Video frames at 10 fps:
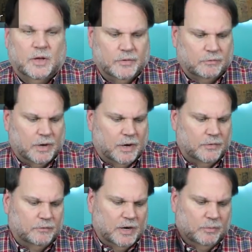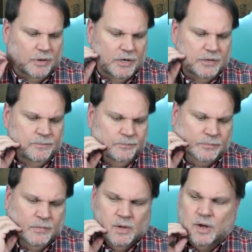on the Rare Breed,
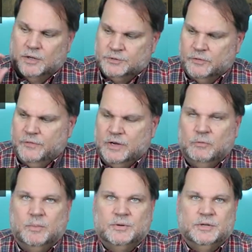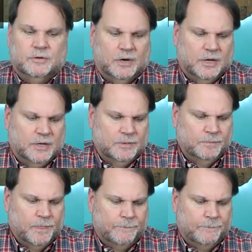also 51% rye.